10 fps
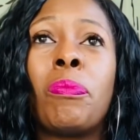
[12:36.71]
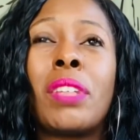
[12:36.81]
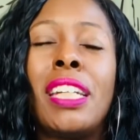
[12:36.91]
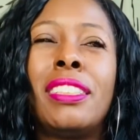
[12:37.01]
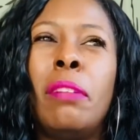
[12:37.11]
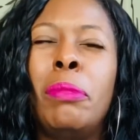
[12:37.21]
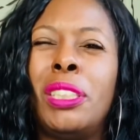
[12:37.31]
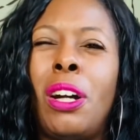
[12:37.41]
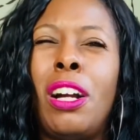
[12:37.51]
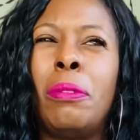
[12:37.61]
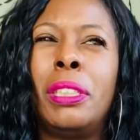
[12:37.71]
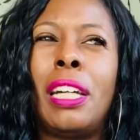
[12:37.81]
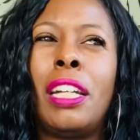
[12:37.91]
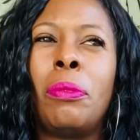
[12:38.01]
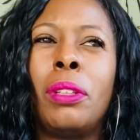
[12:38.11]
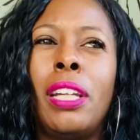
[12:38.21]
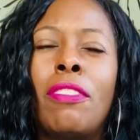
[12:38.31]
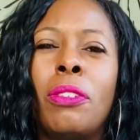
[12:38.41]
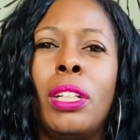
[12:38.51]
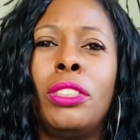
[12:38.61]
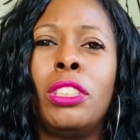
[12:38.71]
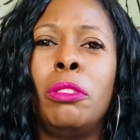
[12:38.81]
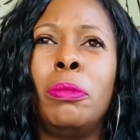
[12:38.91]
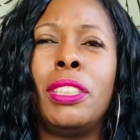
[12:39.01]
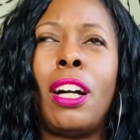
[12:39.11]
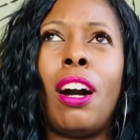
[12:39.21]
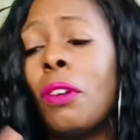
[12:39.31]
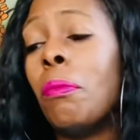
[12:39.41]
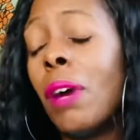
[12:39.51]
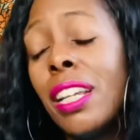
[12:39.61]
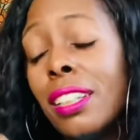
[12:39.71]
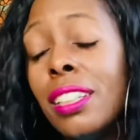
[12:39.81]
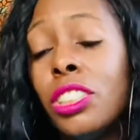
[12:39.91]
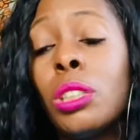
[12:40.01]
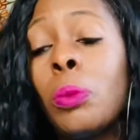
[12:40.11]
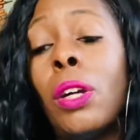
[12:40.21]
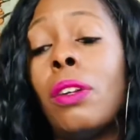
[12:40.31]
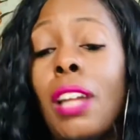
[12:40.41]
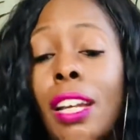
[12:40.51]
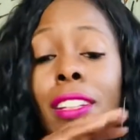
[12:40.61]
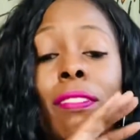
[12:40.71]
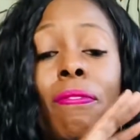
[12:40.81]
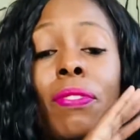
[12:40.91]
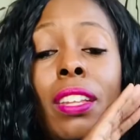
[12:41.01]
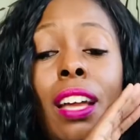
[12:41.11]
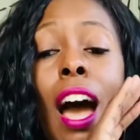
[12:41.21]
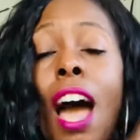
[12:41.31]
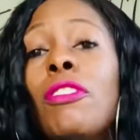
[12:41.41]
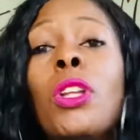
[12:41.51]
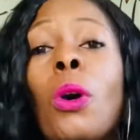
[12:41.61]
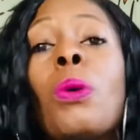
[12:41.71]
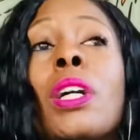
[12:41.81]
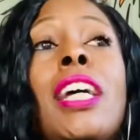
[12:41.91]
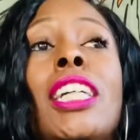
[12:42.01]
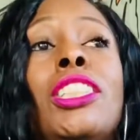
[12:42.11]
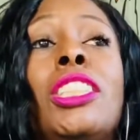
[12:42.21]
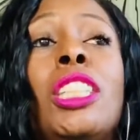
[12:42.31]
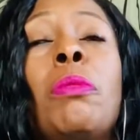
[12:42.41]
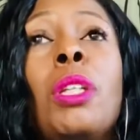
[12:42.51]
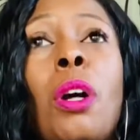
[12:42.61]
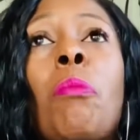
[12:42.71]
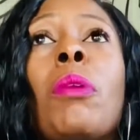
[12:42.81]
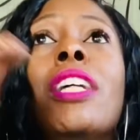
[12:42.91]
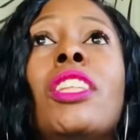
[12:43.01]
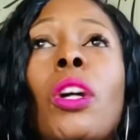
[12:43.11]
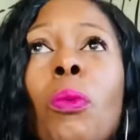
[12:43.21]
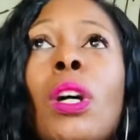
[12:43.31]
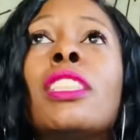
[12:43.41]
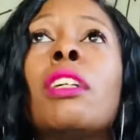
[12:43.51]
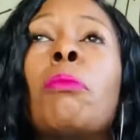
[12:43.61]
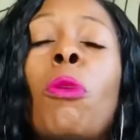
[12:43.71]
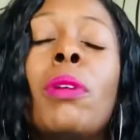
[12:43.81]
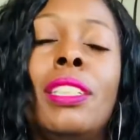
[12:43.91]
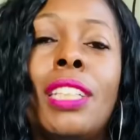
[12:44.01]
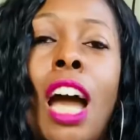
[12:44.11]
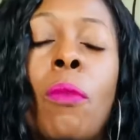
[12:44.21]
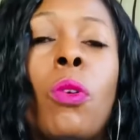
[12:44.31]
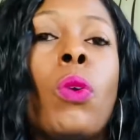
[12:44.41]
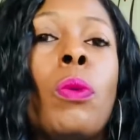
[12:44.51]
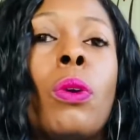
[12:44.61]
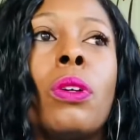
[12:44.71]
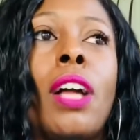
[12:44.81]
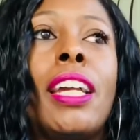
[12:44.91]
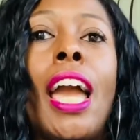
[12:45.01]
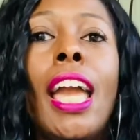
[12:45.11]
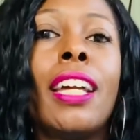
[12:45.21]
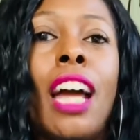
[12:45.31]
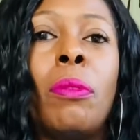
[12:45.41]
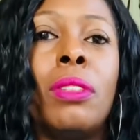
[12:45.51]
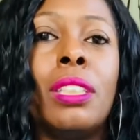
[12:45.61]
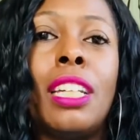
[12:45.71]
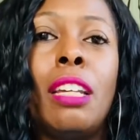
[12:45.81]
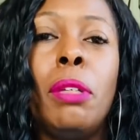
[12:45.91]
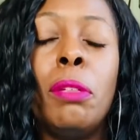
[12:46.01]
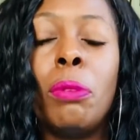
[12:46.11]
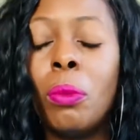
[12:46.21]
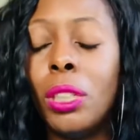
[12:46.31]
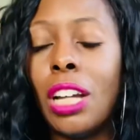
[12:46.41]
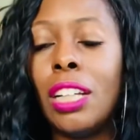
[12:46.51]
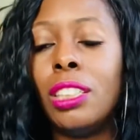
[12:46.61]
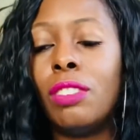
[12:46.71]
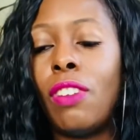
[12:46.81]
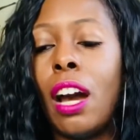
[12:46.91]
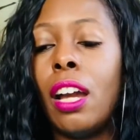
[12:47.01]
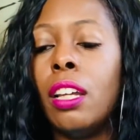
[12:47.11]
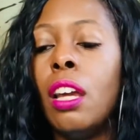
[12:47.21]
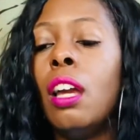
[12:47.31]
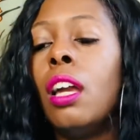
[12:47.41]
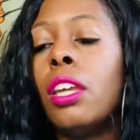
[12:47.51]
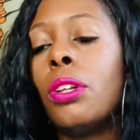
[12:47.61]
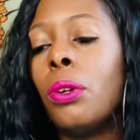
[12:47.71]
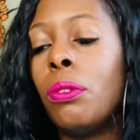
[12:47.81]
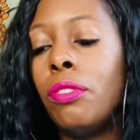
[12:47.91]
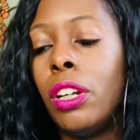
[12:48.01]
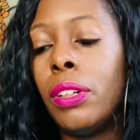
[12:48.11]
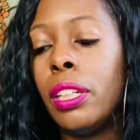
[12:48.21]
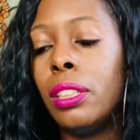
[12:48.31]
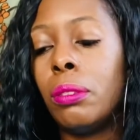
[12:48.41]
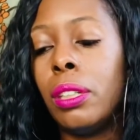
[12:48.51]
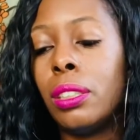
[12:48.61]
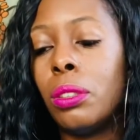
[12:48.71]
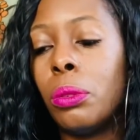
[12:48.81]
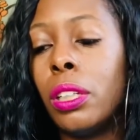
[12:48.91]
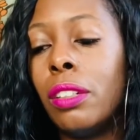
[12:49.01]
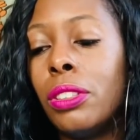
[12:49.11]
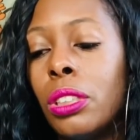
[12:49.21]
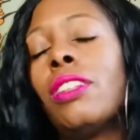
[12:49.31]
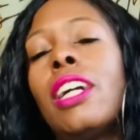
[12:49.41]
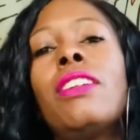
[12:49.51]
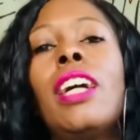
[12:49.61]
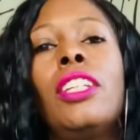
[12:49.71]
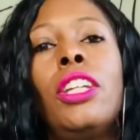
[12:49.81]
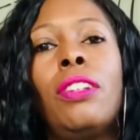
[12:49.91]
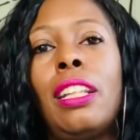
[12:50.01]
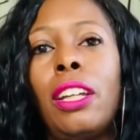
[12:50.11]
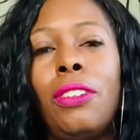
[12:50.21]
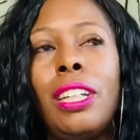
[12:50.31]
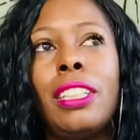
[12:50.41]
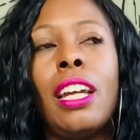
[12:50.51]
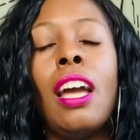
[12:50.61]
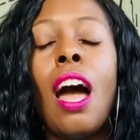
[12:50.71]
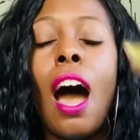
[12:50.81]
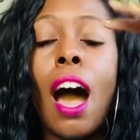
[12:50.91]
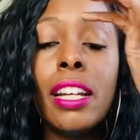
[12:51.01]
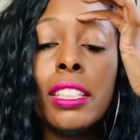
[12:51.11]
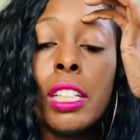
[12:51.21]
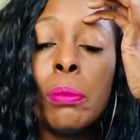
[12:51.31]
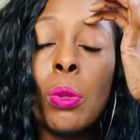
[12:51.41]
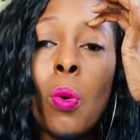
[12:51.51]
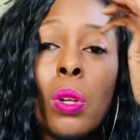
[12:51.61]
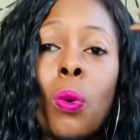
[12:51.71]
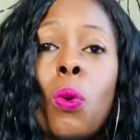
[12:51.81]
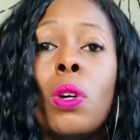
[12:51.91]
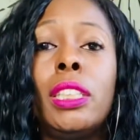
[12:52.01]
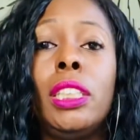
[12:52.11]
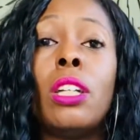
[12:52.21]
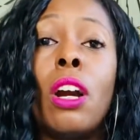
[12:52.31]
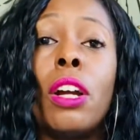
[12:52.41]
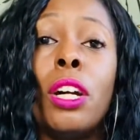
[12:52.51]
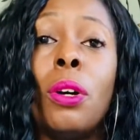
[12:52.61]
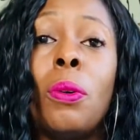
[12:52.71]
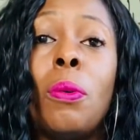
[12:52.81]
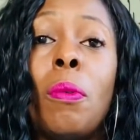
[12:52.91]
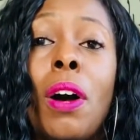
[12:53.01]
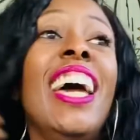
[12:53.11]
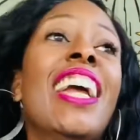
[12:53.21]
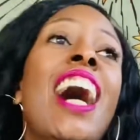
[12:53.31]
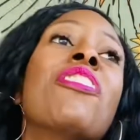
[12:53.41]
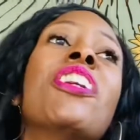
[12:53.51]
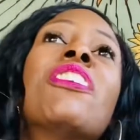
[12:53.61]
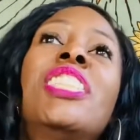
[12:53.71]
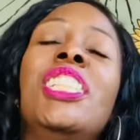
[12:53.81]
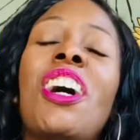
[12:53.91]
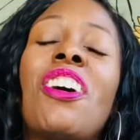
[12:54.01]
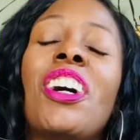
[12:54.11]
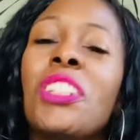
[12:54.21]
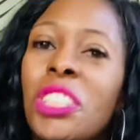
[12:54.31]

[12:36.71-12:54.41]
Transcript: Except Bizarre. I would say I didn't really have a relationship with Bizarre. It's just weird. Like, I have no connections to Eminem, but there was a moment in time where we were like hanging out with the same people, which I just find, you know, very interesting or whatever. So later that year, not later that day, I ended up going on TRL. And I went on TRL.